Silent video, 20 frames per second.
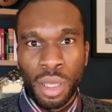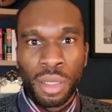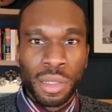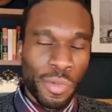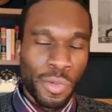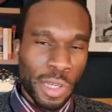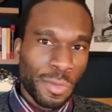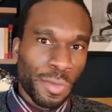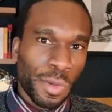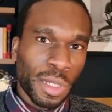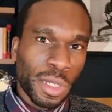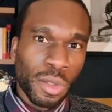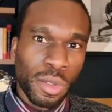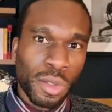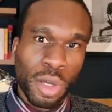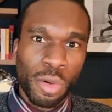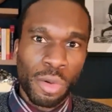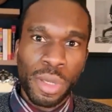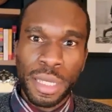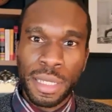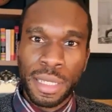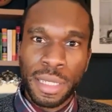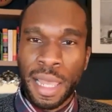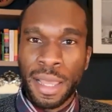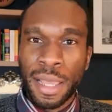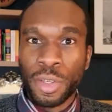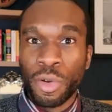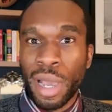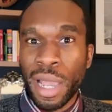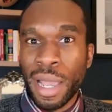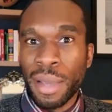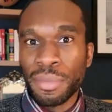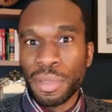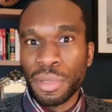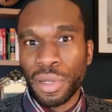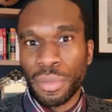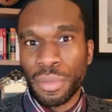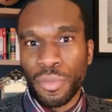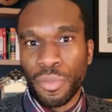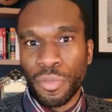The first thing to note is that your app
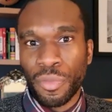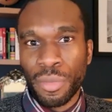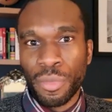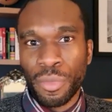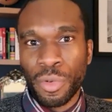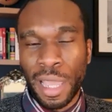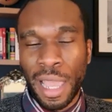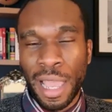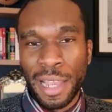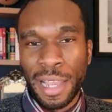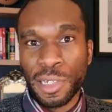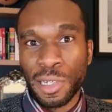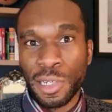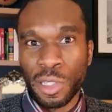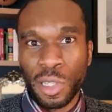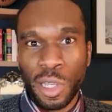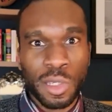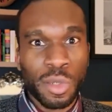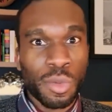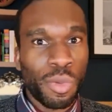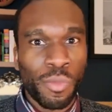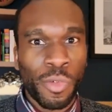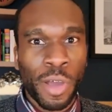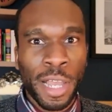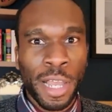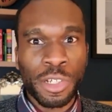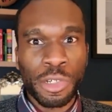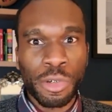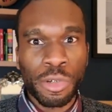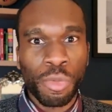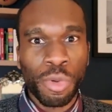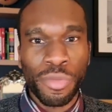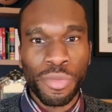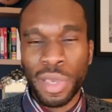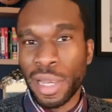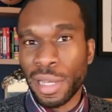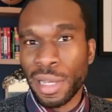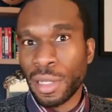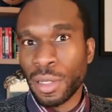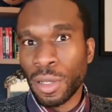development framework actually doesn't provide you with
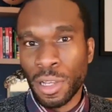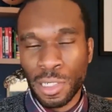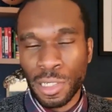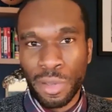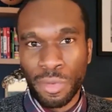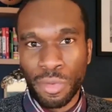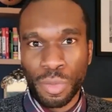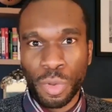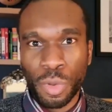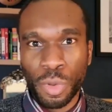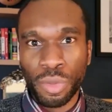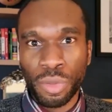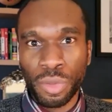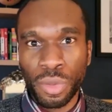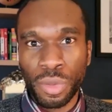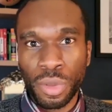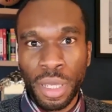any large language model.